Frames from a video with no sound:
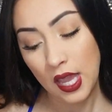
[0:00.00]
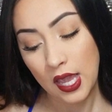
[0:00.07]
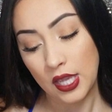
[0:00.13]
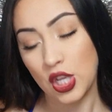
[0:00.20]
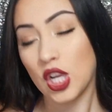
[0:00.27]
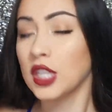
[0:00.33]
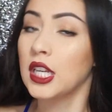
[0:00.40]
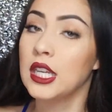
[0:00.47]

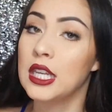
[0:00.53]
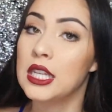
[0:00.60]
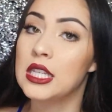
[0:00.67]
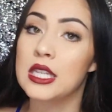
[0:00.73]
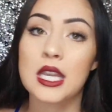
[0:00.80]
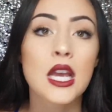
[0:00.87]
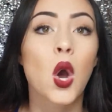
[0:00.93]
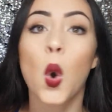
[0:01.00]
you're gonna need to
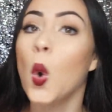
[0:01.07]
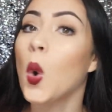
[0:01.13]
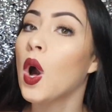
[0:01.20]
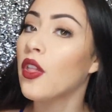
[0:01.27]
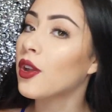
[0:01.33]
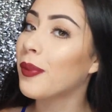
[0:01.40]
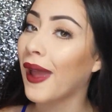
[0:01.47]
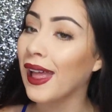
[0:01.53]
take a whole
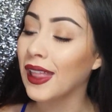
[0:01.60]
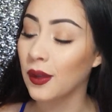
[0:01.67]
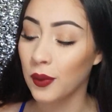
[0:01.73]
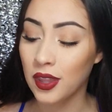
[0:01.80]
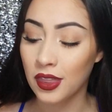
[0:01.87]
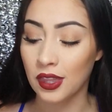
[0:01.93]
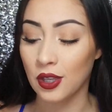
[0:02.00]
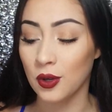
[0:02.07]
other palette
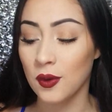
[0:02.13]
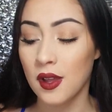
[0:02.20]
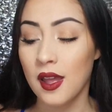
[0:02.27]
with you.